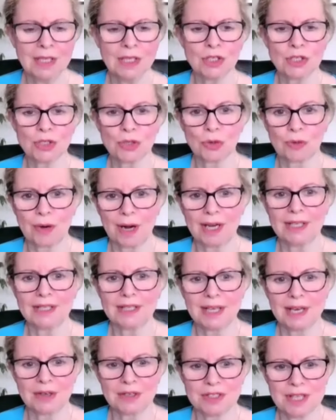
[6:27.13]
So right
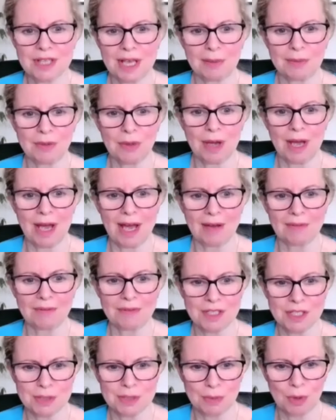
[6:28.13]
now, Sam, you have
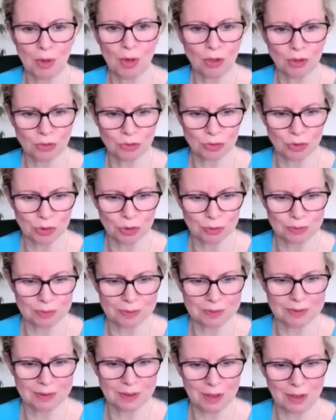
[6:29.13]
a small group
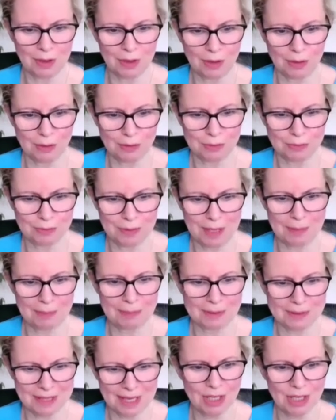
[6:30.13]
of
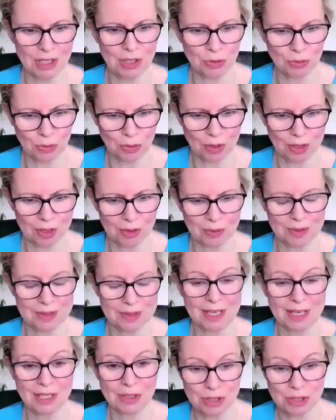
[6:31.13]
people that you work
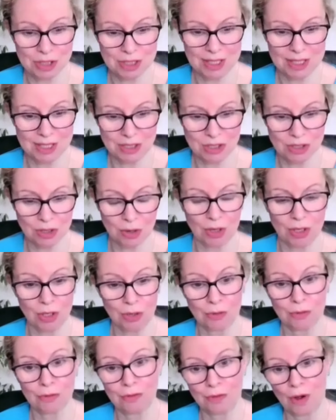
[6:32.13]
with and you teach or
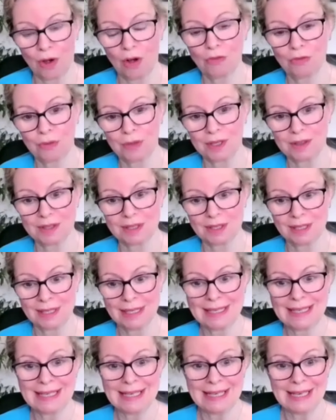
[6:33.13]
you're involved with,
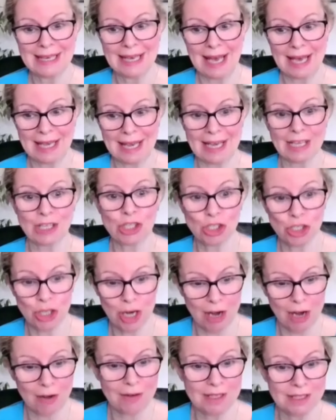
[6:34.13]
I guess,
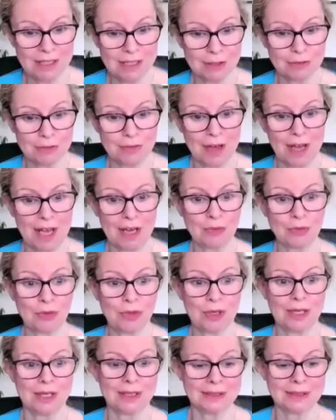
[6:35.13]
sharing the divine
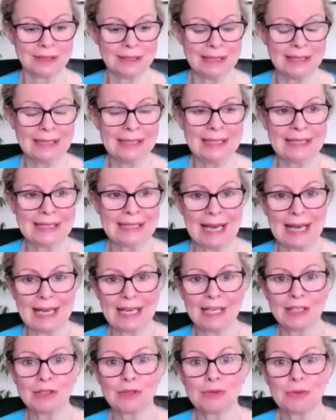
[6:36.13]
will,
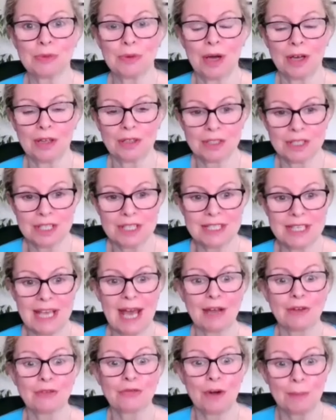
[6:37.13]
getting to
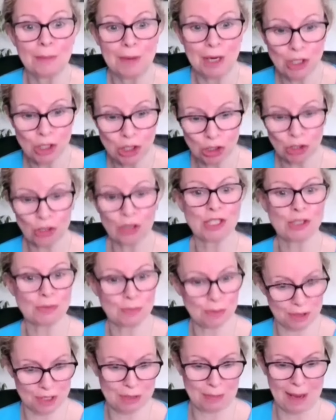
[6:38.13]
understand from a church
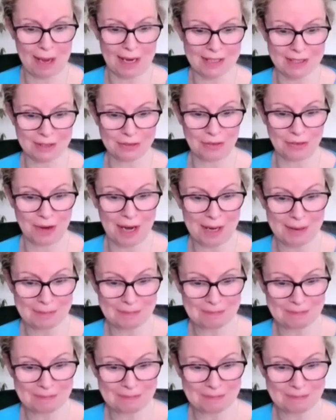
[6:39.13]
perspective, right?